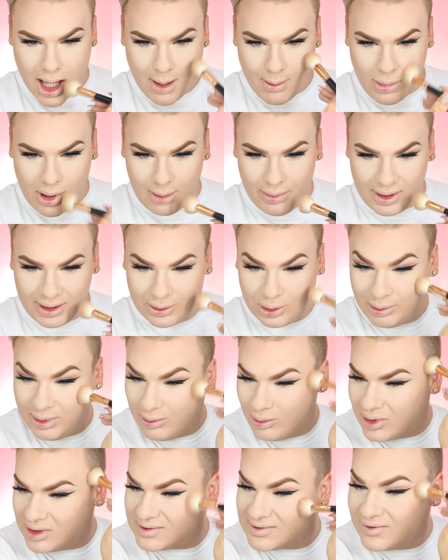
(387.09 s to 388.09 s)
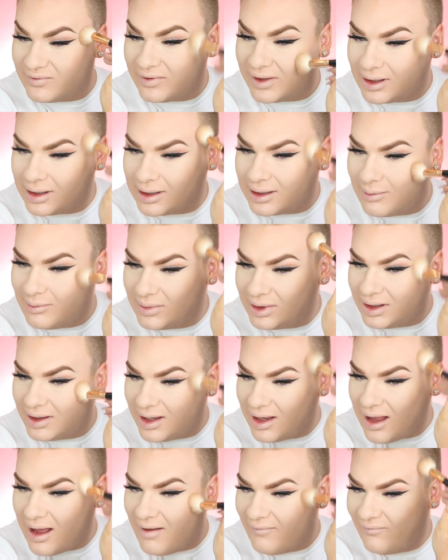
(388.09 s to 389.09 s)
pop a little bit more severely and I'm
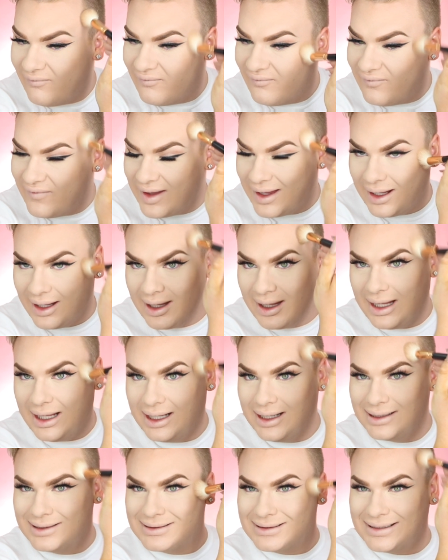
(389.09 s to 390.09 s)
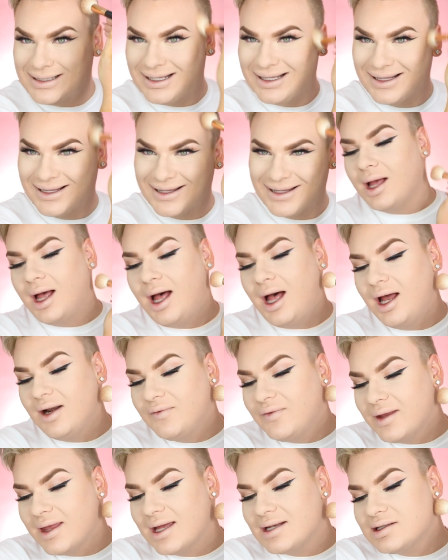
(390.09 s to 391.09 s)
loving it. Can't
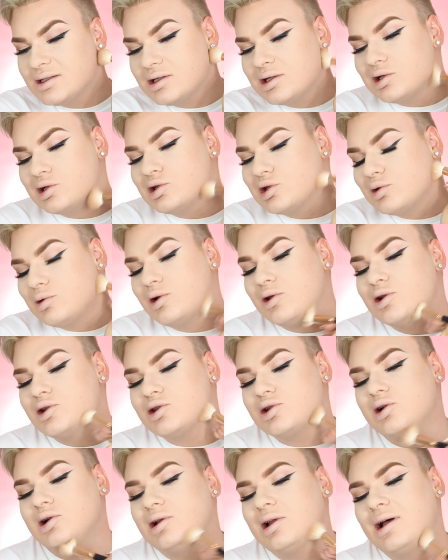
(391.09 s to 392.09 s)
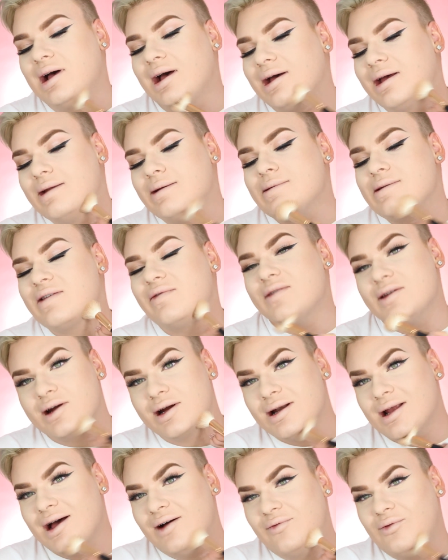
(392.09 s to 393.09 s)
forget to contour the jawline if you
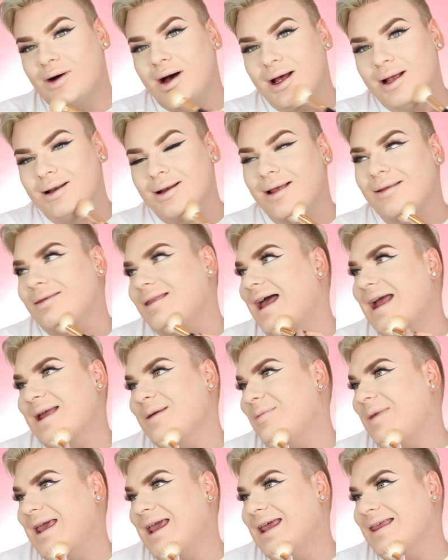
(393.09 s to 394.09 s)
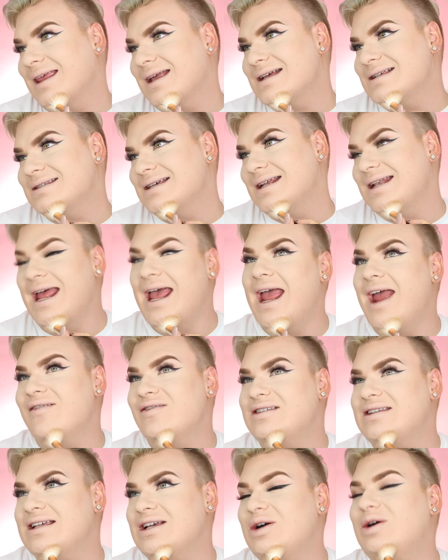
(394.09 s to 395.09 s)
don't have one like me, like I say in
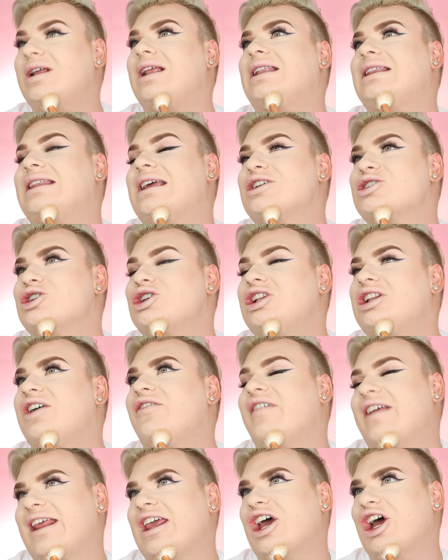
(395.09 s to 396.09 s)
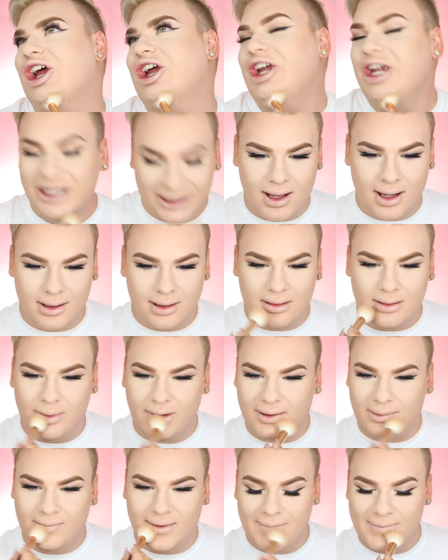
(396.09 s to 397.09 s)
every single literal video. Under the
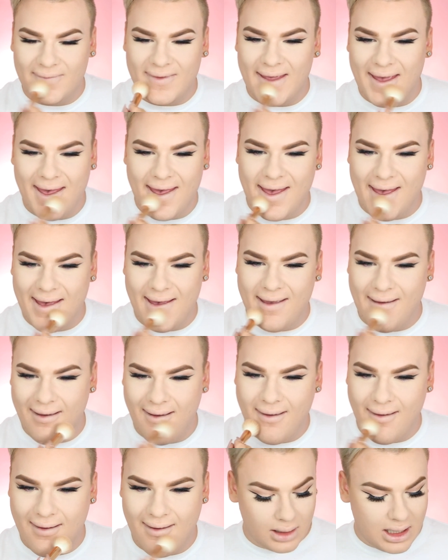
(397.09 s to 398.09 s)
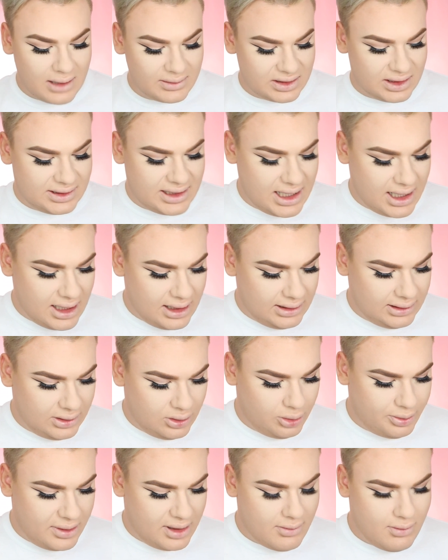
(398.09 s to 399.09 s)
bottom lip there. Now I'm just going to take a
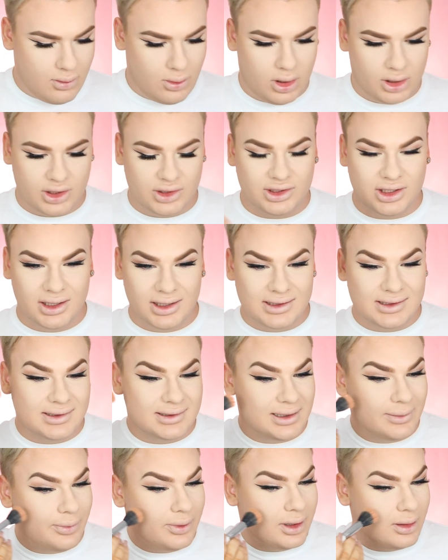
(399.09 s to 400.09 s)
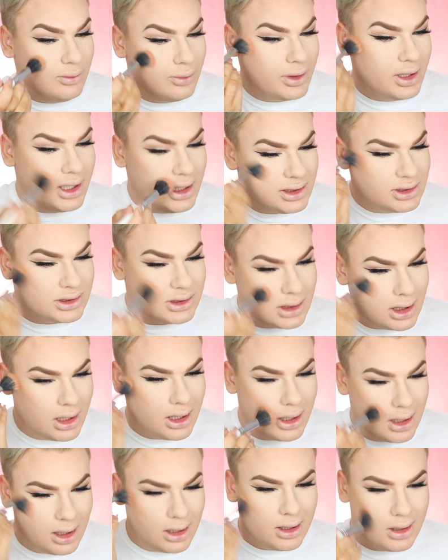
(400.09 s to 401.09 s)
little bit more just on this stippling brush
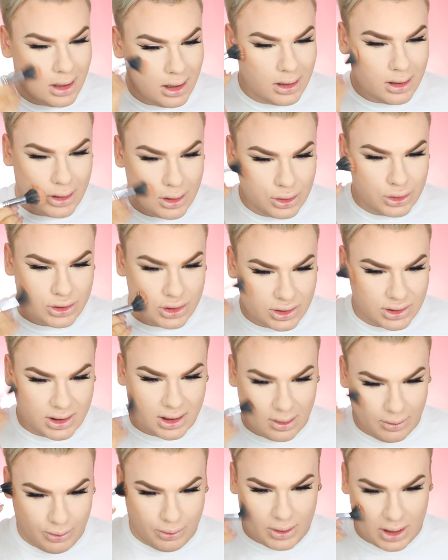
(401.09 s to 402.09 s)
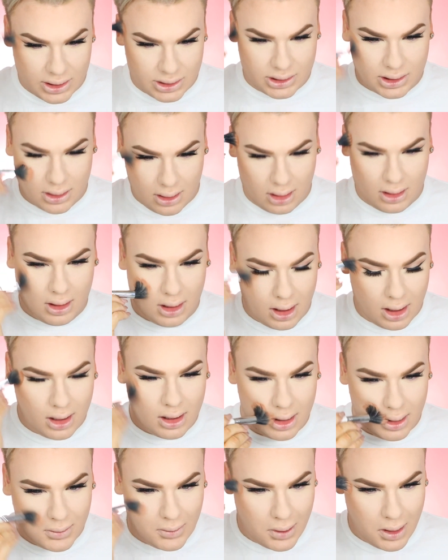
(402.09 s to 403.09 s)
and just like brush it
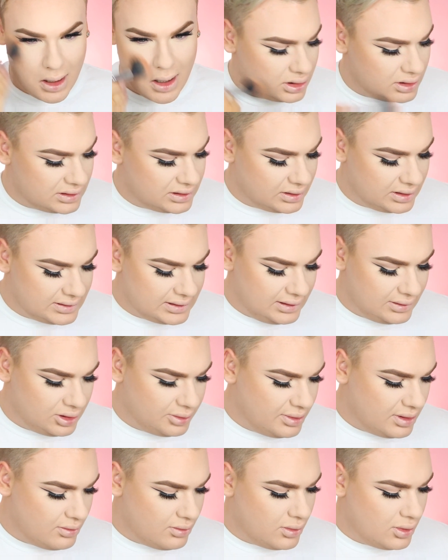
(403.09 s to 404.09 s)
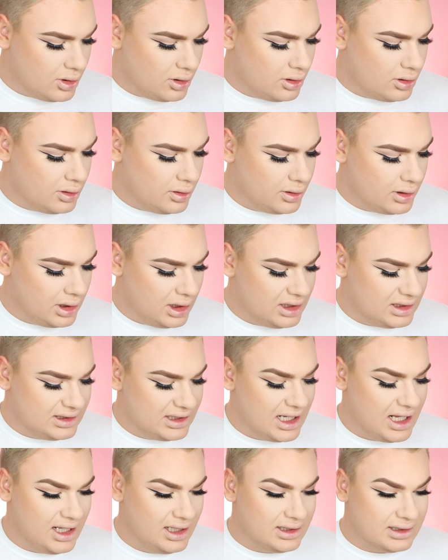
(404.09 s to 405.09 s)
on just so it's a little bit more
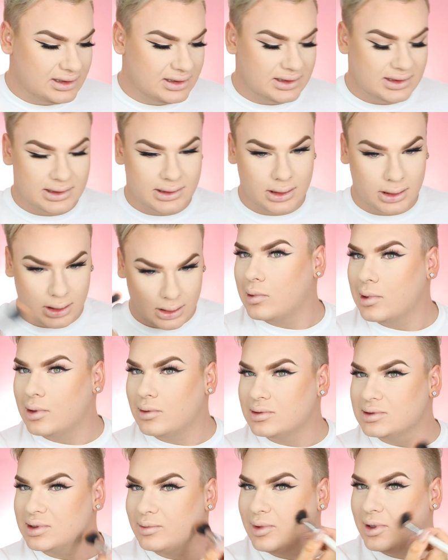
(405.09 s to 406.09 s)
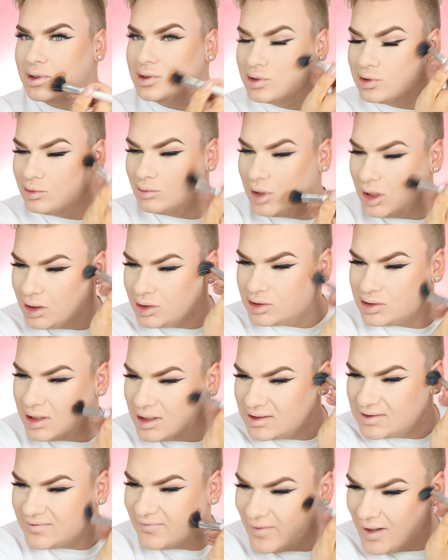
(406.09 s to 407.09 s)
intense. That was a bit too much,
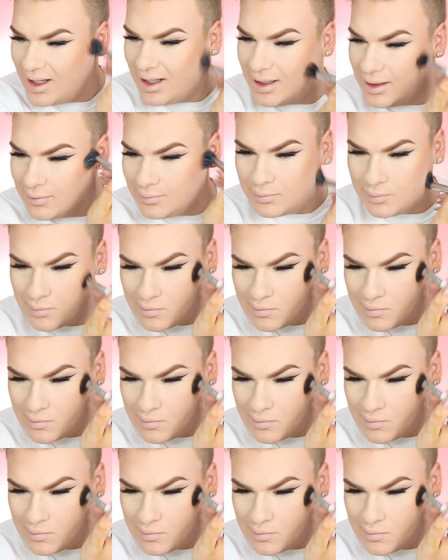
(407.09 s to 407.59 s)
that's fine.